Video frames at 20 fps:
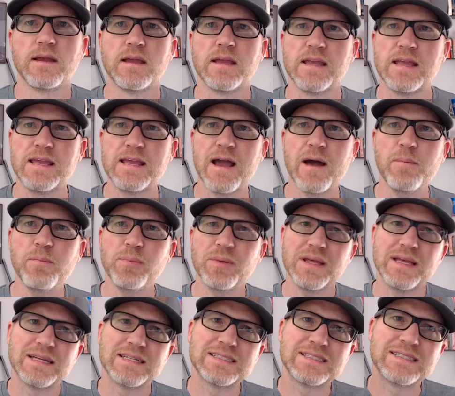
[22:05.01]
Yep,
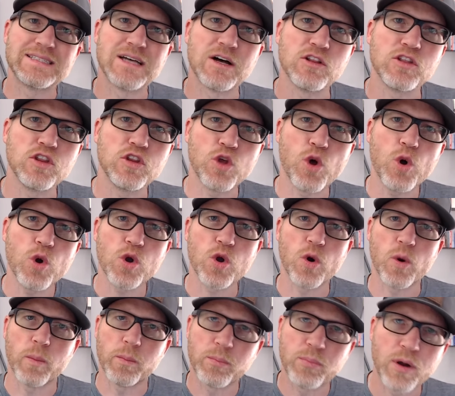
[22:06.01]
it's the
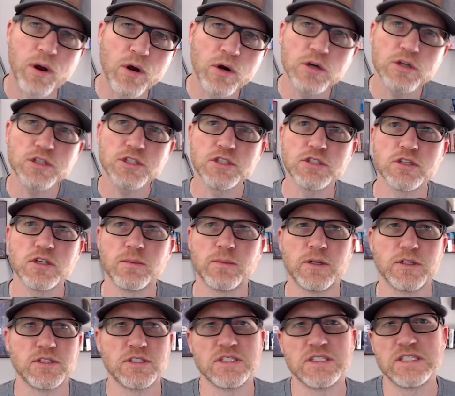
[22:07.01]
local personal
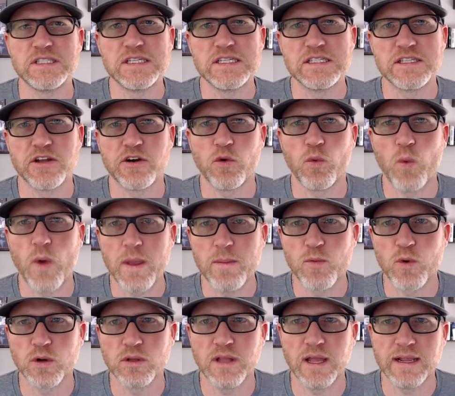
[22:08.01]
emergencies that are way
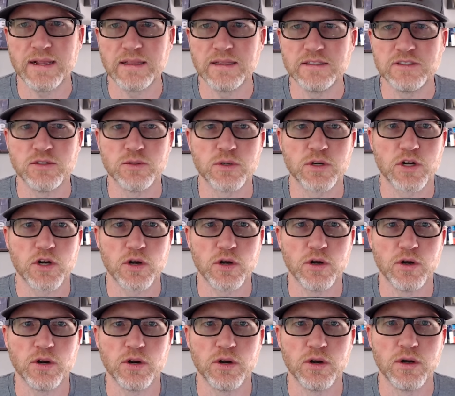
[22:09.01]
more likely to
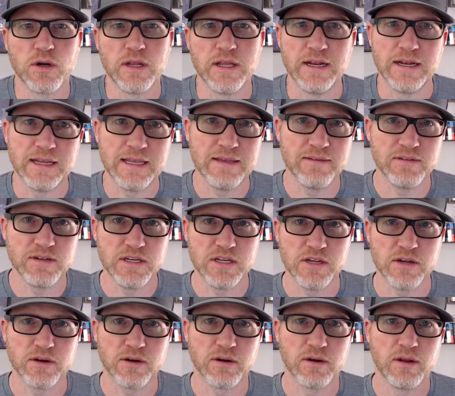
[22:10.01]
occur in a given
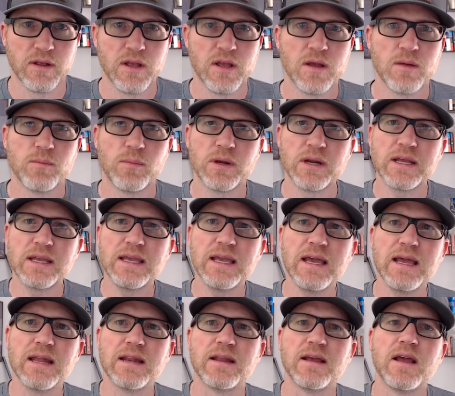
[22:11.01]
year. But
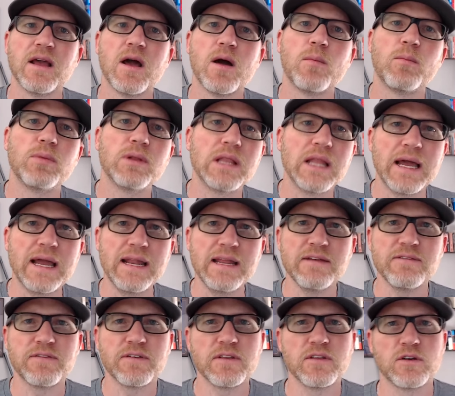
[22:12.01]
again,
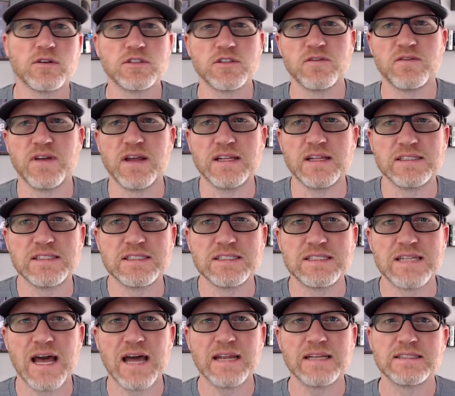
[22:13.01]
planning for those events is
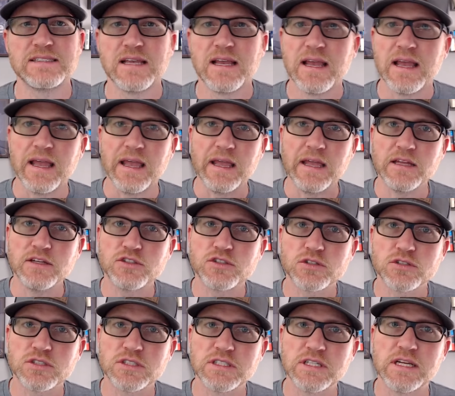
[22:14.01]
not as
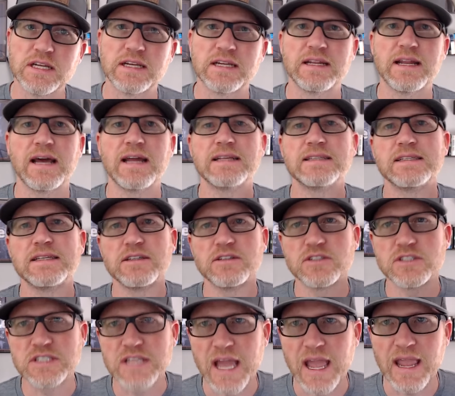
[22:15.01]
interesting and not as
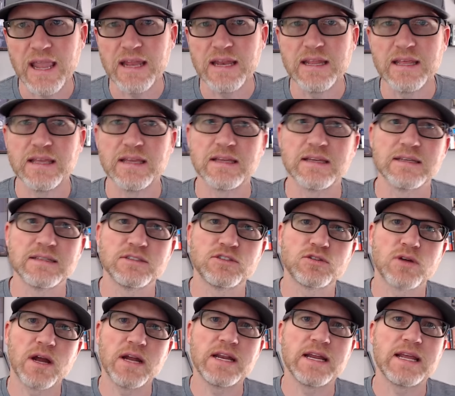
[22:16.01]
entertaining as
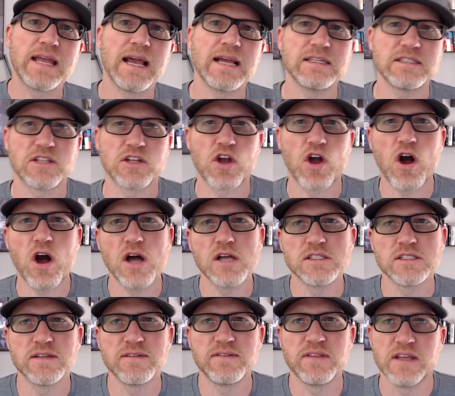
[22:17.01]
trying to guess the
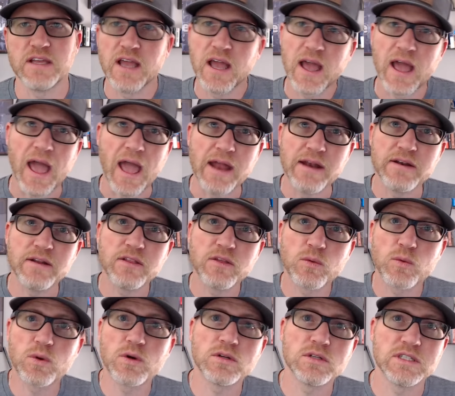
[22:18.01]
cause of the end of the
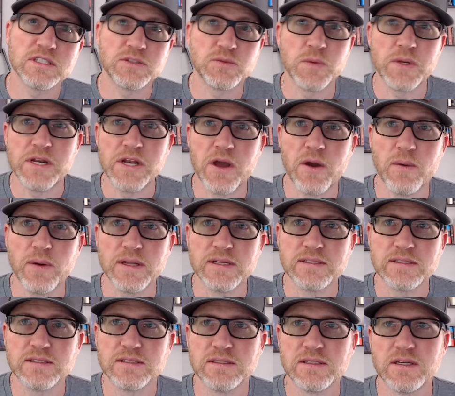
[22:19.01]
world as we know
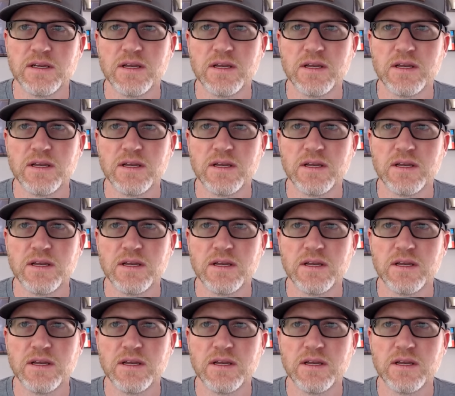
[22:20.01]
it.